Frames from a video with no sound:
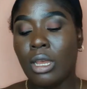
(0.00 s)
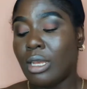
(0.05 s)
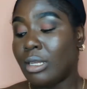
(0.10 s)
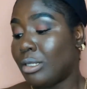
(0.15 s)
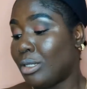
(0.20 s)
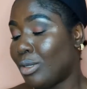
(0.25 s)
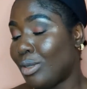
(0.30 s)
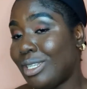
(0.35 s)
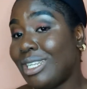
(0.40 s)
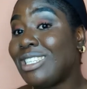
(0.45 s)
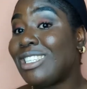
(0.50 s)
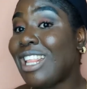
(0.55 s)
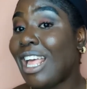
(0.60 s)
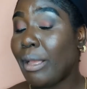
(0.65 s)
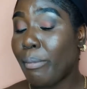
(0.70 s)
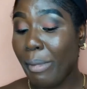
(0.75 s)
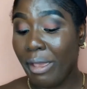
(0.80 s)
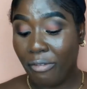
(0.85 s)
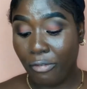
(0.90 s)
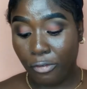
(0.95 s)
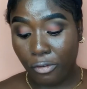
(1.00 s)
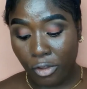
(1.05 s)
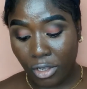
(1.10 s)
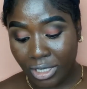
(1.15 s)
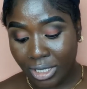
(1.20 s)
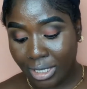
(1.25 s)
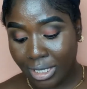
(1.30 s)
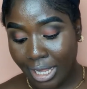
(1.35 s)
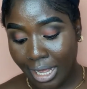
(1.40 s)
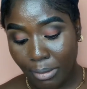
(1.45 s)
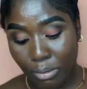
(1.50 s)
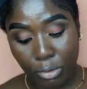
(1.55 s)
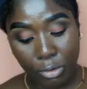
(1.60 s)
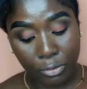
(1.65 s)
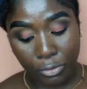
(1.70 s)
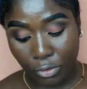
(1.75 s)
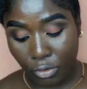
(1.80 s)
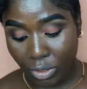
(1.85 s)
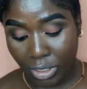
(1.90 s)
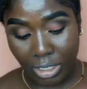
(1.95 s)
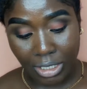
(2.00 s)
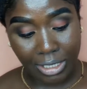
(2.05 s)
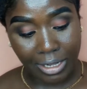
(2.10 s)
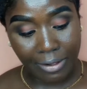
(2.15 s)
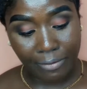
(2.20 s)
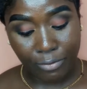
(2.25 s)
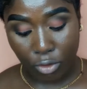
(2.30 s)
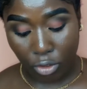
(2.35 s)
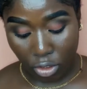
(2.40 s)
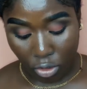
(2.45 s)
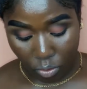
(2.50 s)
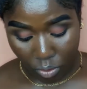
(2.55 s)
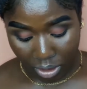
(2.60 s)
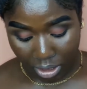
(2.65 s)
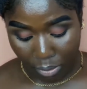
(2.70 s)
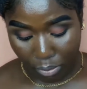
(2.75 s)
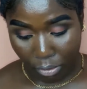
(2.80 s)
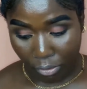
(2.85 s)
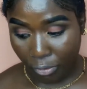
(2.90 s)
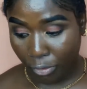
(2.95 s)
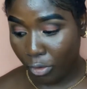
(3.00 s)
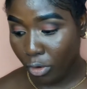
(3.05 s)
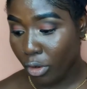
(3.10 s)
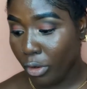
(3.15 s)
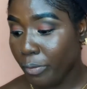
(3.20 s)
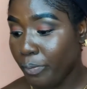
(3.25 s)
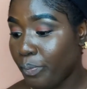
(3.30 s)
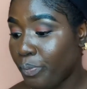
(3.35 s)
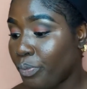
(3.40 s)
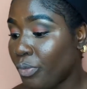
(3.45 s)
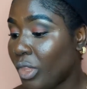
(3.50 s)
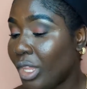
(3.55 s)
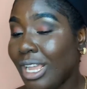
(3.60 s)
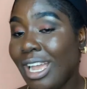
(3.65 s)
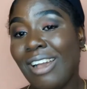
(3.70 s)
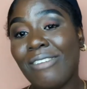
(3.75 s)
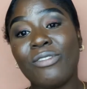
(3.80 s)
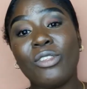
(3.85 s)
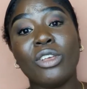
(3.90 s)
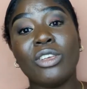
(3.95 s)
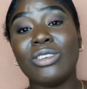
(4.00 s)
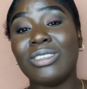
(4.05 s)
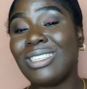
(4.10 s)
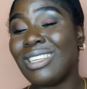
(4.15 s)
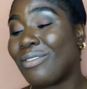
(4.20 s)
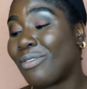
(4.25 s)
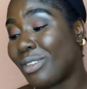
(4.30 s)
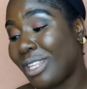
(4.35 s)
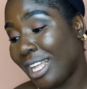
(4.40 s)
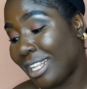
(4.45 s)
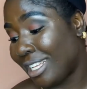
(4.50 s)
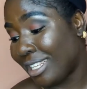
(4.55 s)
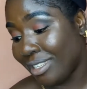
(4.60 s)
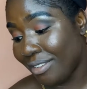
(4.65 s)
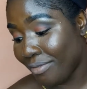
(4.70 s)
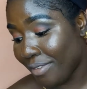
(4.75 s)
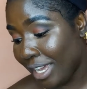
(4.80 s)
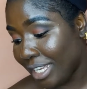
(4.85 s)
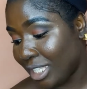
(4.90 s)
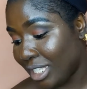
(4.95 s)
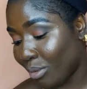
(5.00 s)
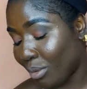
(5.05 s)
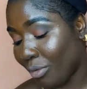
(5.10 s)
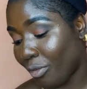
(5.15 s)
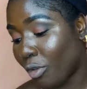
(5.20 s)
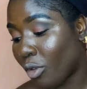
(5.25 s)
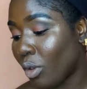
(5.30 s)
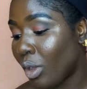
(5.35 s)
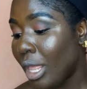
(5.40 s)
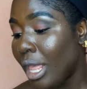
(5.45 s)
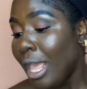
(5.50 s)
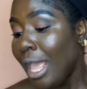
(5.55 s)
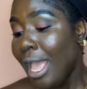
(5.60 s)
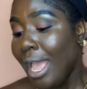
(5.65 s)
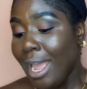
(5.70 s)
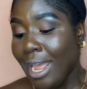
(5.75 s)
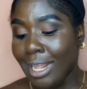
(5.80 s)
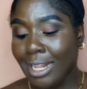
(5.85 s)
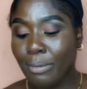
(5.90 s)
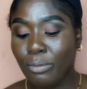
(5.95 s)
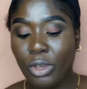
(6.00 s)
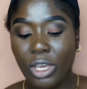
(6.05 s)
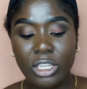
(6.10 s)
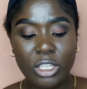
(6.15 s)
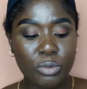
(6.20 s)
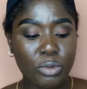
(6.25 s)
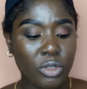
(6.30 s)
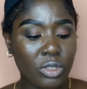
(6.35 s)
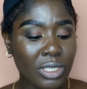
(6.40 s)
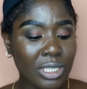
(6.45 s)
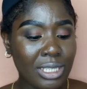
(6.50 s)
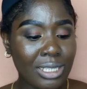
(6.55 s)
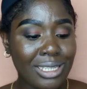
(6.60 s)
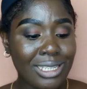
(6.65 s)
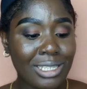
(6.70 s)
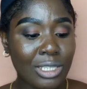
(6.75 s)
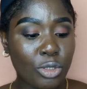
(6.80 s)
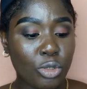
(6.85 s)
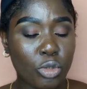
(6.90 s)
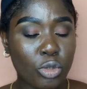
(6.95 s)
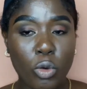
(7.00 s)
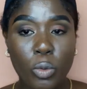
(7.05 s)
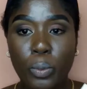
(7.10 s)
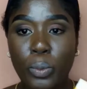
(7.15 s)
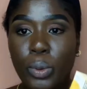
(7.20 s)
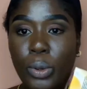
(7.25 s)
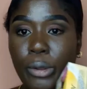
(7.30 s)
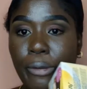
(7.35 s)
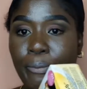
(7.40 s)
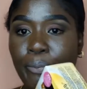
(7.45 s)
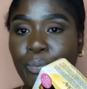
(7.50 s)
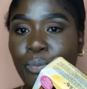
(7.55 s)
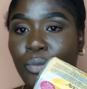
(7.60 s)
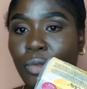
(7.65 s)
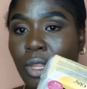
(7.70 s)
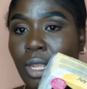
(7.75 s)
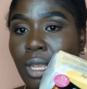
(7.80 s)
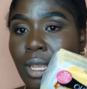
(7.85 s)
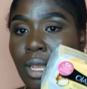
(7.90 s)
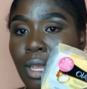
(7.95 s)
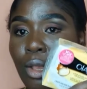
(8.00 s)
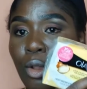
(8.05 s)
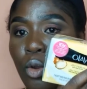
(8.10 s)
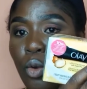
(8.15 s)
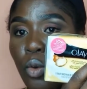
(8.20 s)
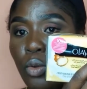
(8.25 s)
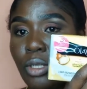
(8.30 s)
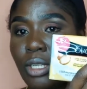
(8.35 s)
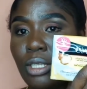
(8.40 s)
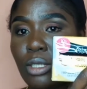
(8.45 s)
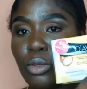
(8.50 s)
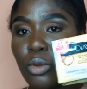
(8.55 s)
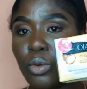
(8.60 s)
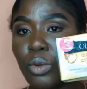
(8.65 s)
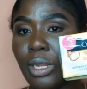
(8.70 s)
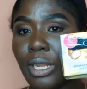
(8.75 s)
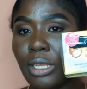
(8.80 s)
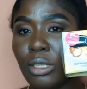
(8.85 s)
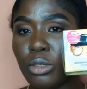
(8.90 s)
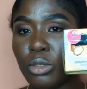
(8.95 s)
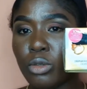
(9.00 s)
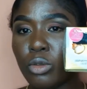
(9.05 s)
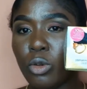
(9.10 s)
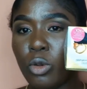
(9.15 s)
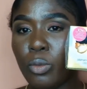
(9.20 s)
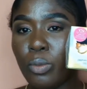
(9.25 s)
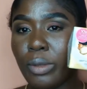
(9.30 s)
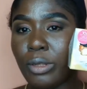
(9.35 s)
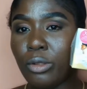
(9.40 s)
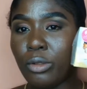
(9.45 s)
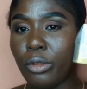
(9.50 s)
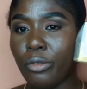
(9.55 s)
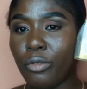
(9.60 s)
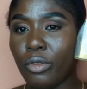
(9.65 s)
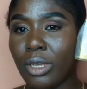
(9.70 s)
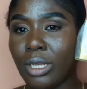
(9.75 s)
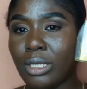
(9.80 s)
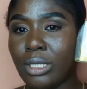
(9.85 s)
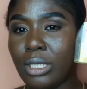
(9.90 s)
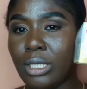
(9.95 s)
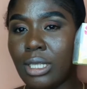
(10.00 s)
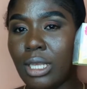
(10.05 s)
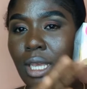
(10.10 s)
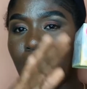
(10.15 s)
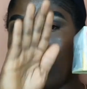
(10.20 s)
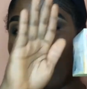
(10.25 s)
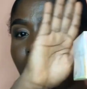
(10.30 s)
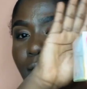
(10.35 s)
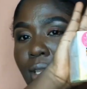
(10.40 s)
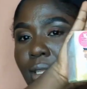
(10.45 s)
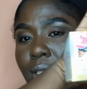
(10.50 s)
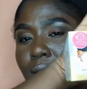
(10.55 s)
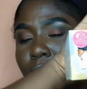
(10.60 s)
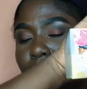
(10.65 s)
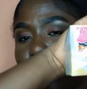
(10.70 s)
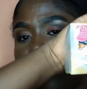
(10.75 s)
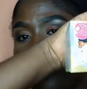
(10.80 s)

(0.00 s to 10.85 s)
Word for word: So this is like my first time of using it. I've not used it before. I've not used even any device before. And I'm going to be using this soap. This Olay soap. I don't know if you can see it.